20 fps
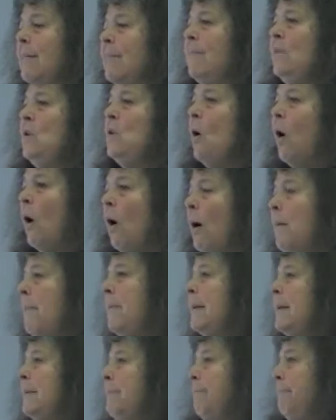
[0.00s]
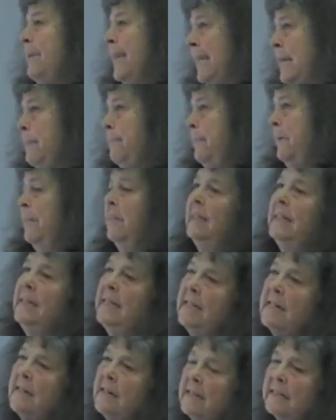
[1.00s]
normal people
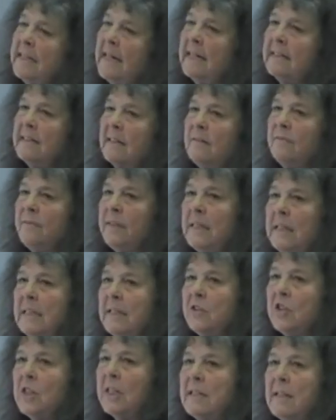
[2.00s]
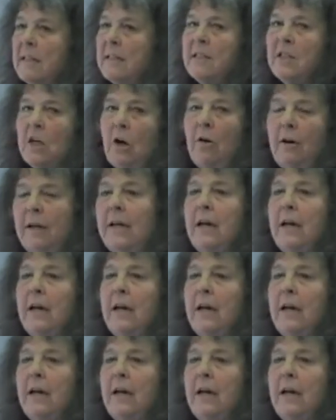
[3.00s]
here and in villages and so